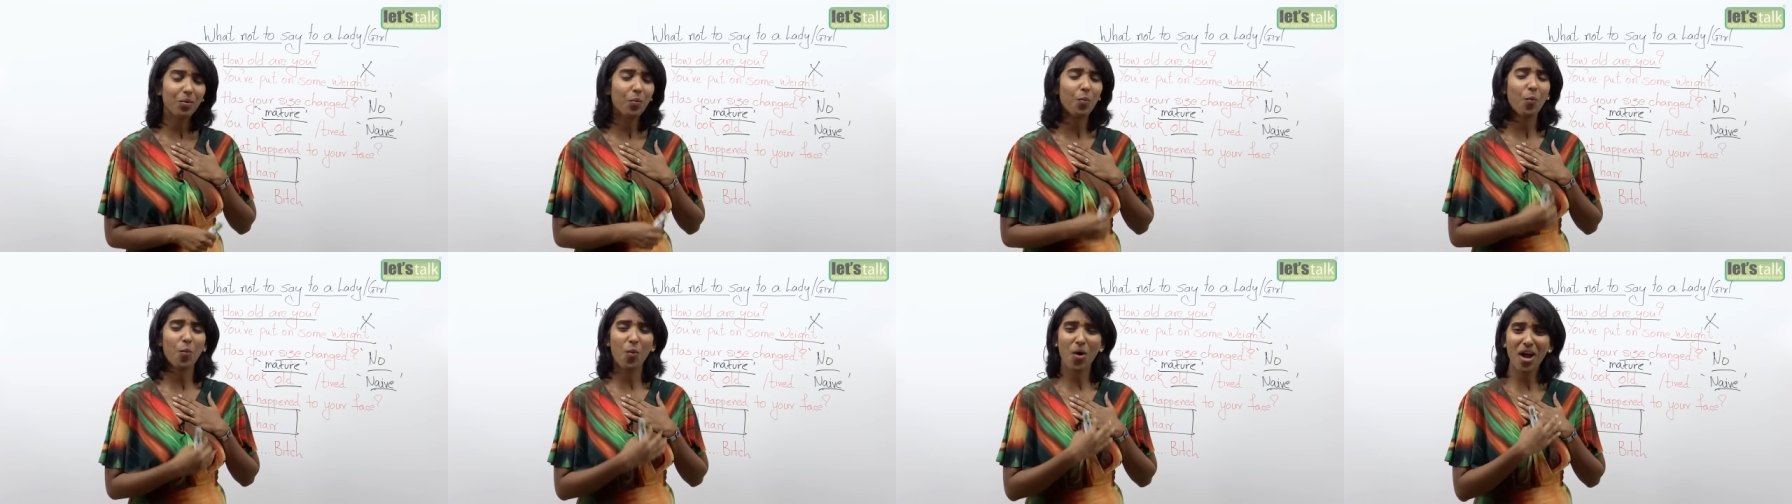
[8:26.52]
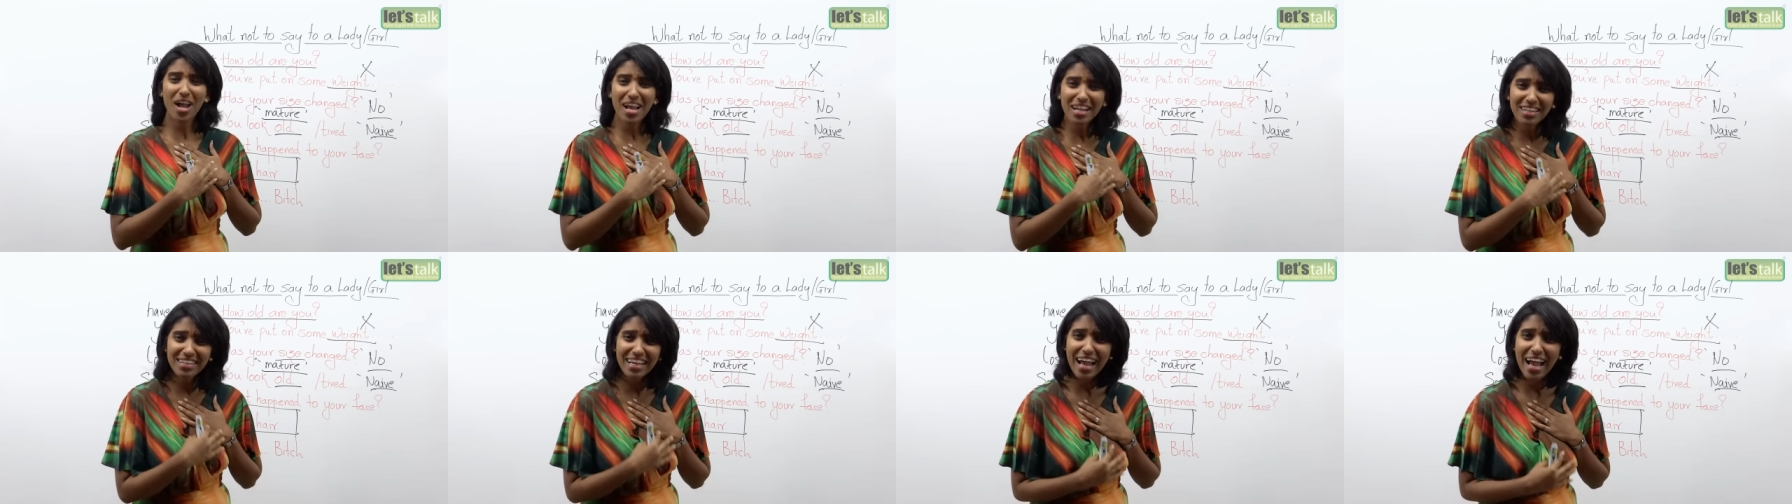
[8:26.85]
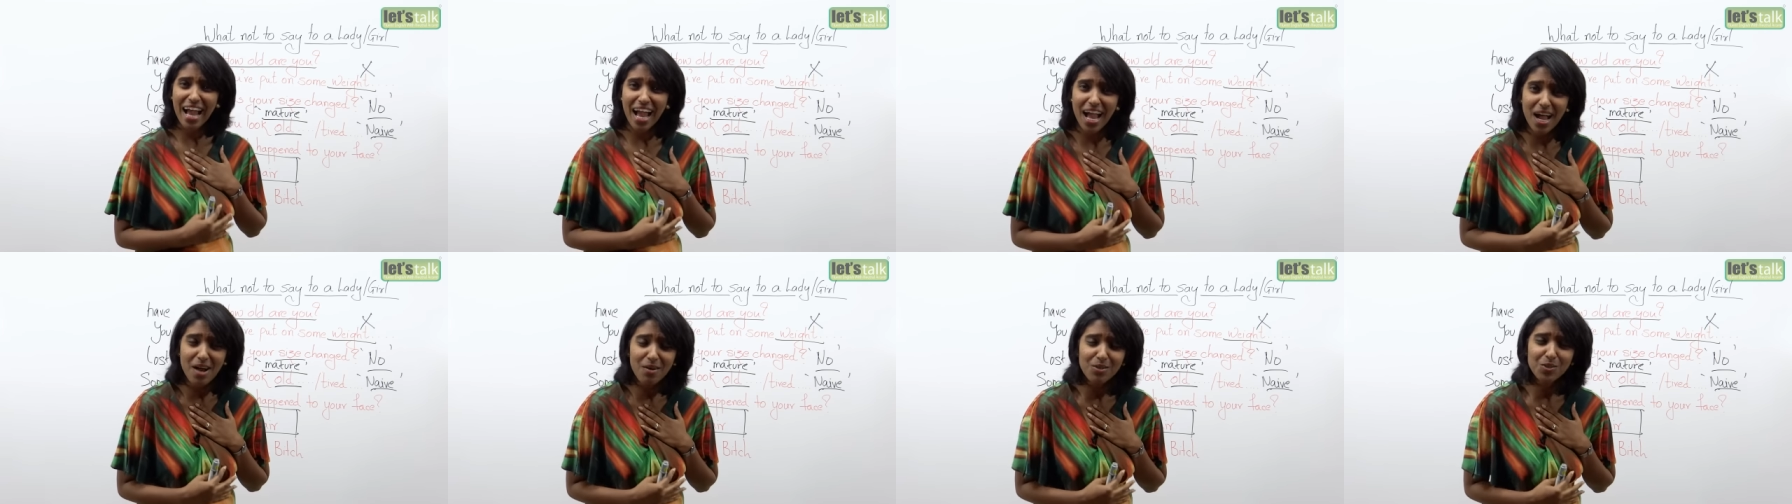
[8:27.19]
What?
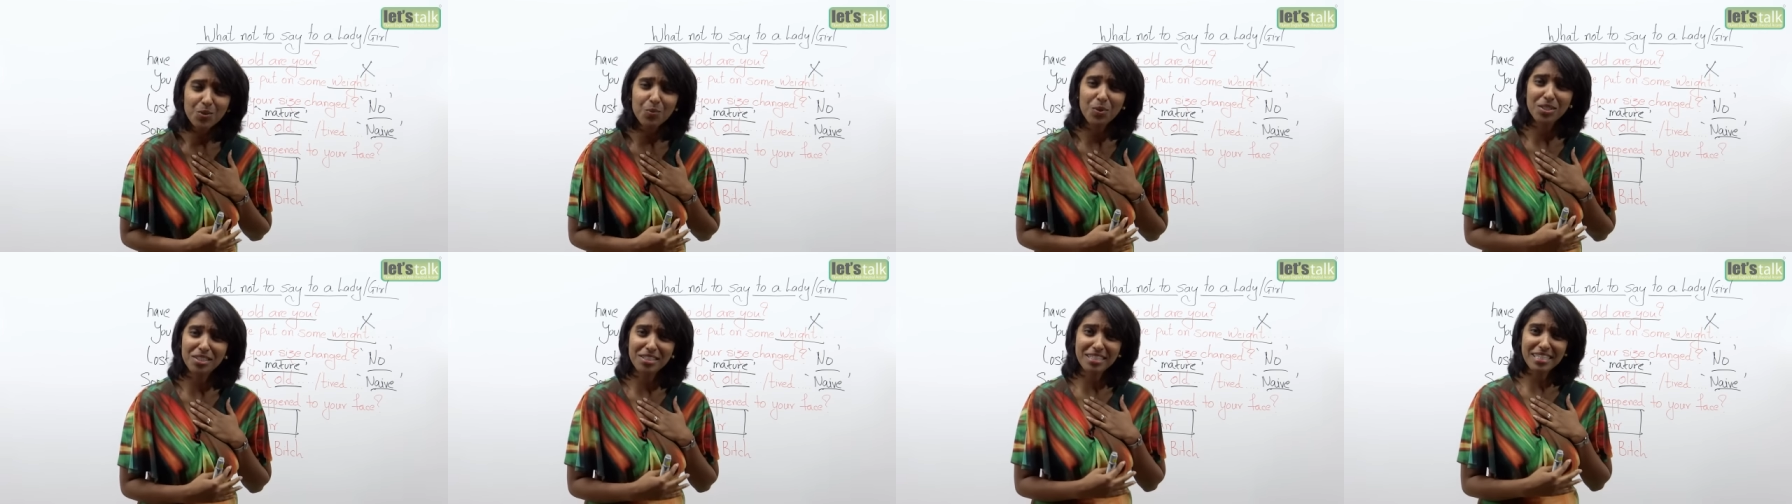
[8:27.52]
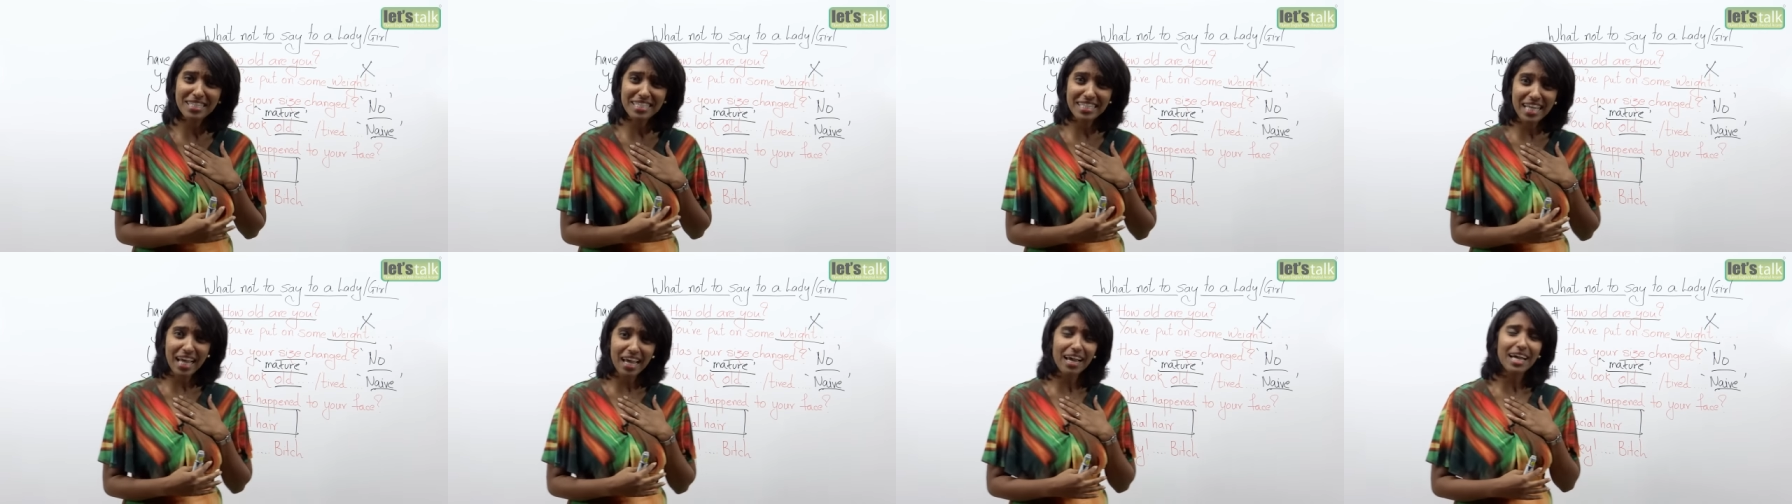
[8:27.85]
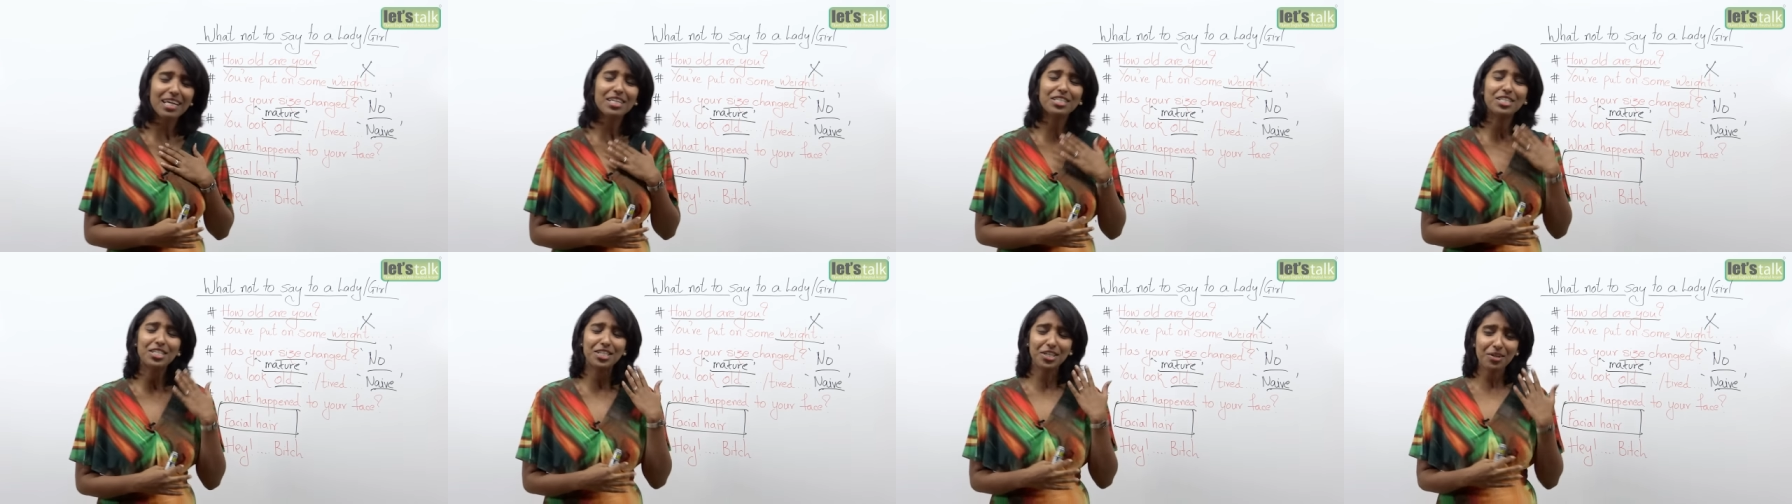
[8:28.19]
Ouch, what did you say?
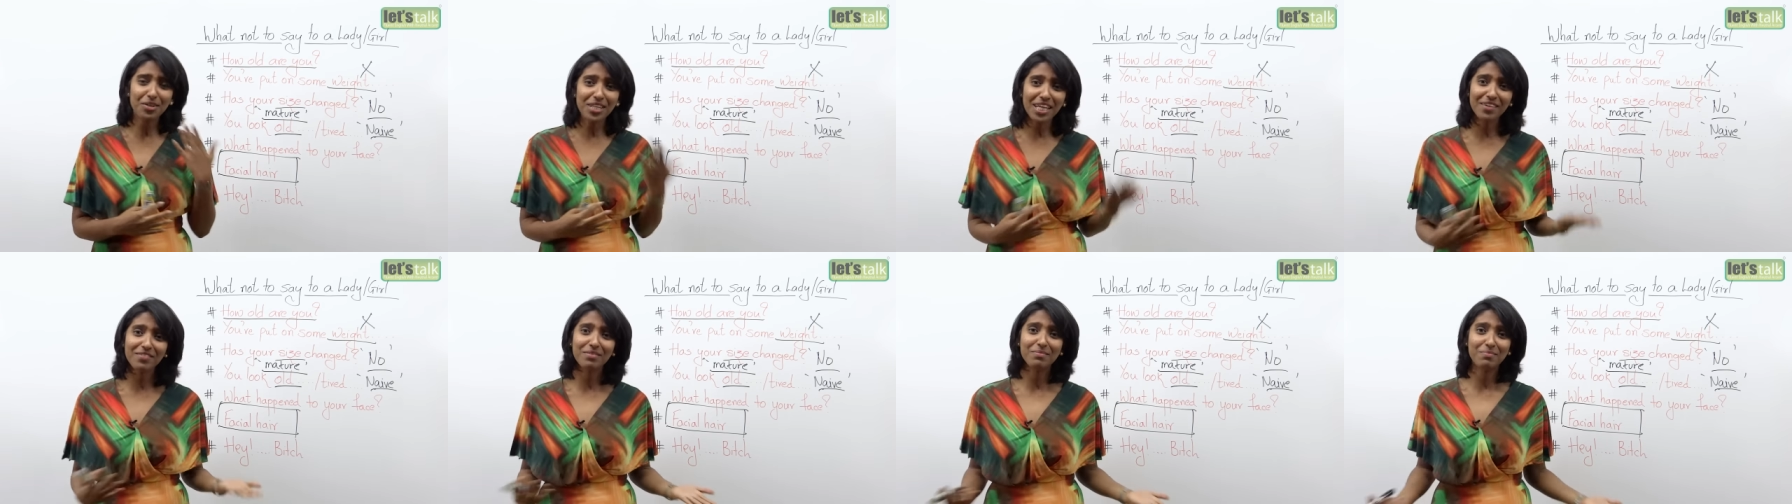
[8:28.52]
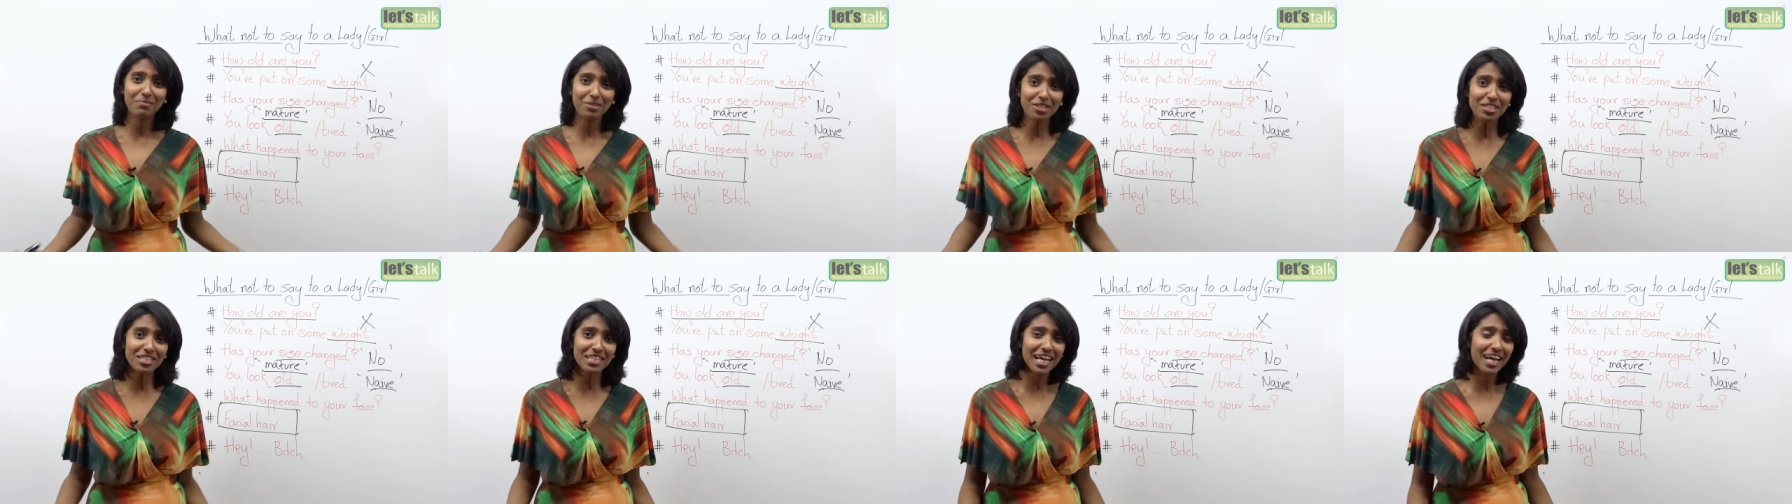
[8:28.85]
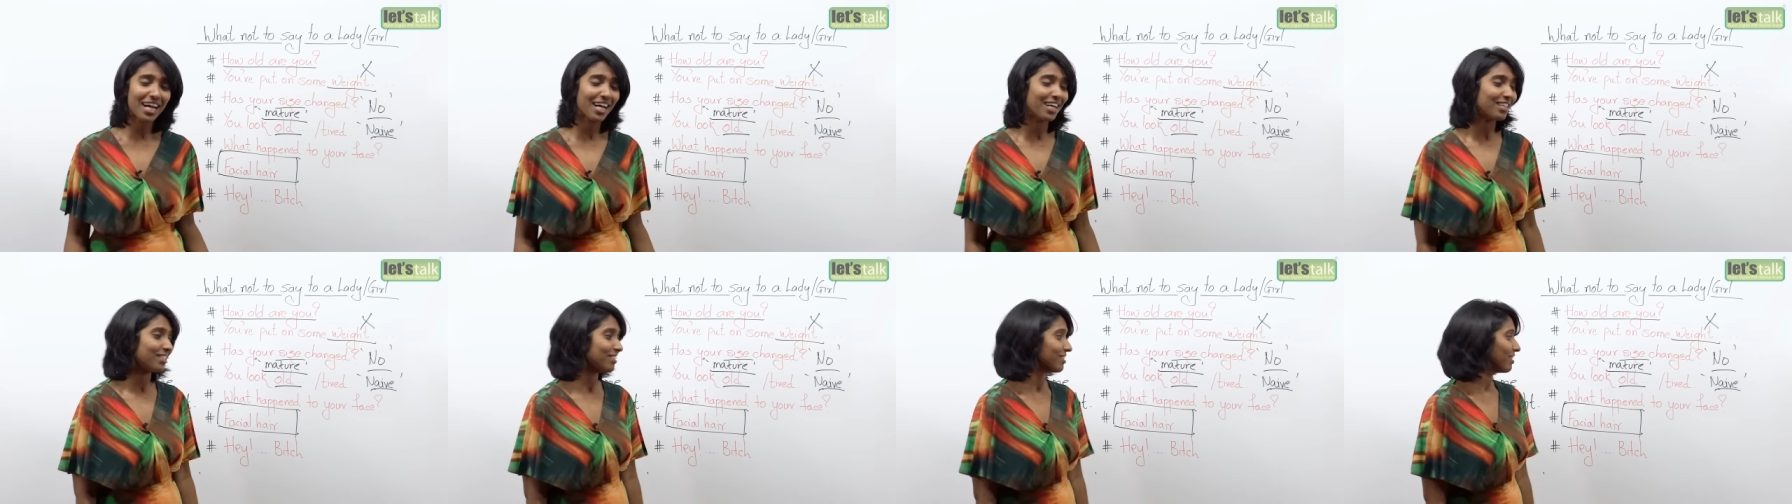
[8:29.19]
I don't have a
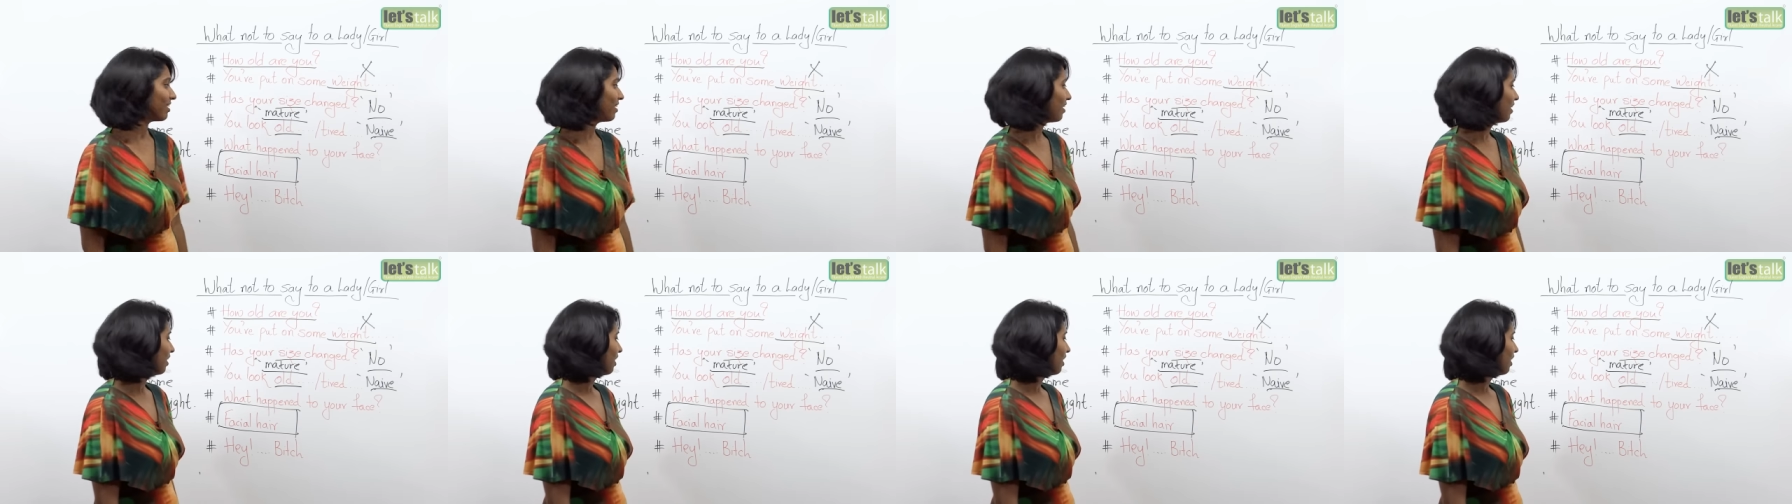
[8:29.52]
mustache.